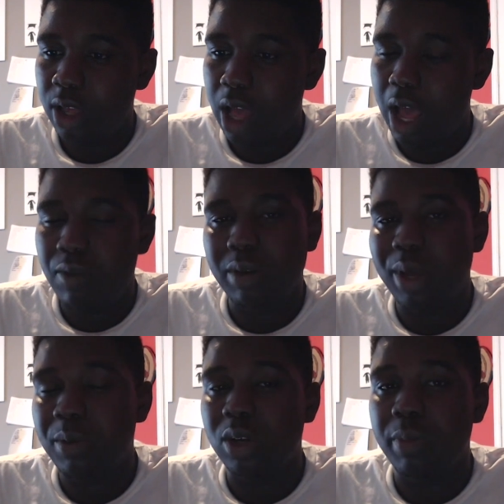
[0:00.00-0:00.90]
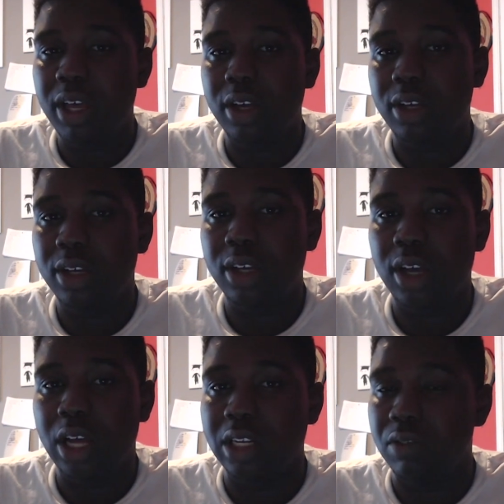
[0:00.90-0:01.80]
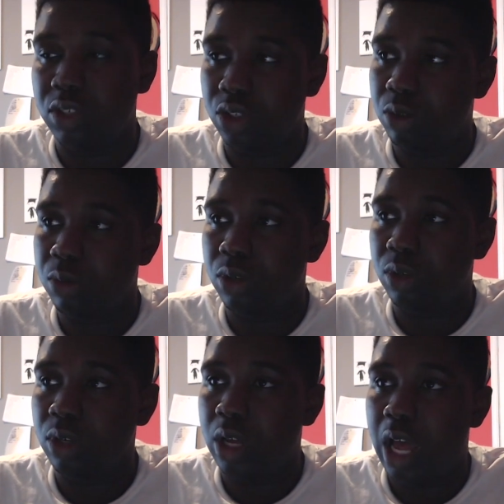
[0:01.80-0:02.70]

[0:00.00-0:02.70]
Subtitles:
I want to be able to make a difference in this world.